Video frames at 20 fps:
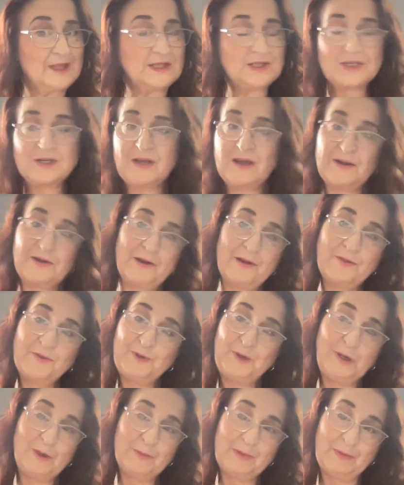it's not another
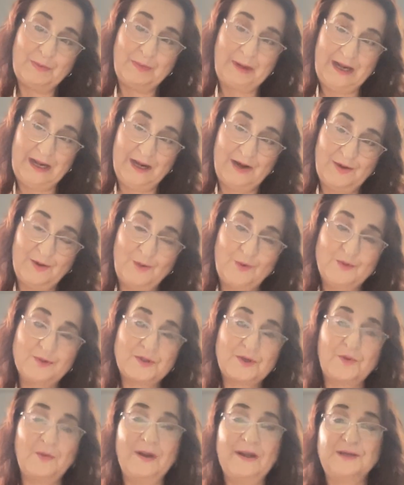human being who's
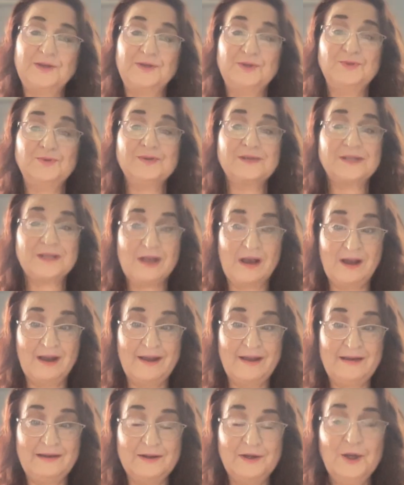going to
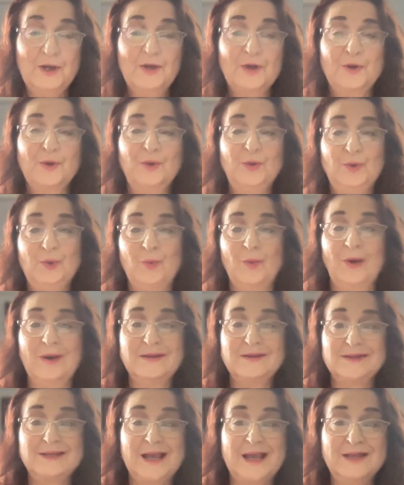decide who
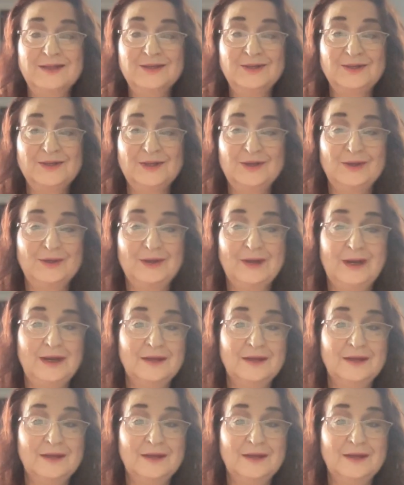ascends and